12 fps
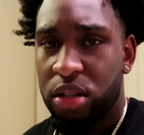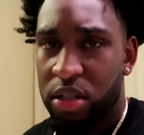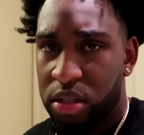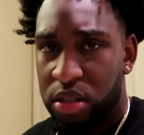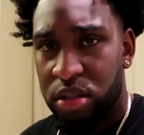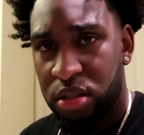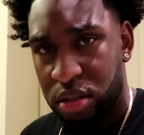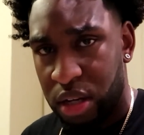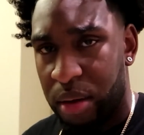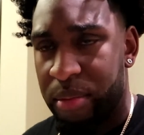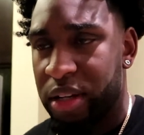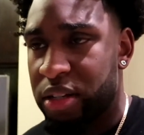just
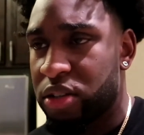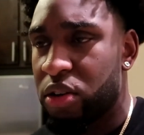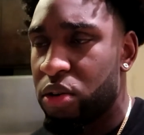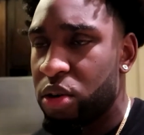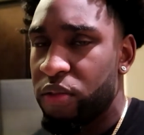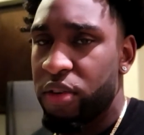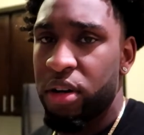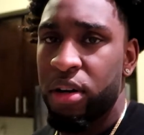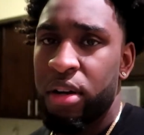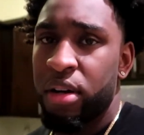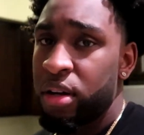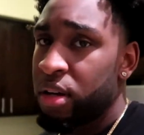just going over
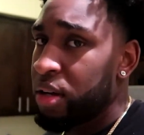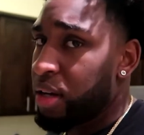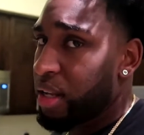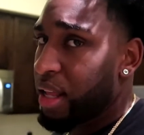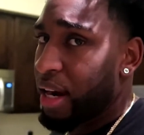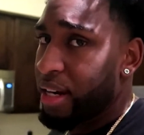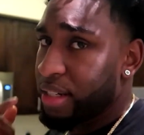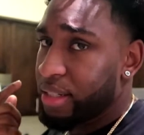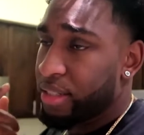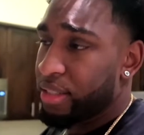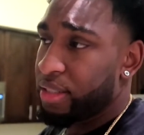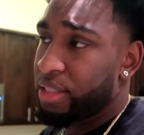a lot of the
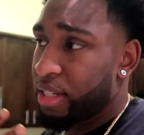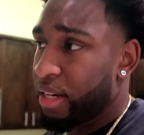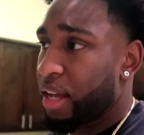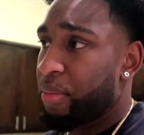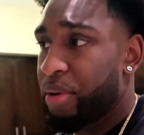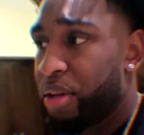shit that I've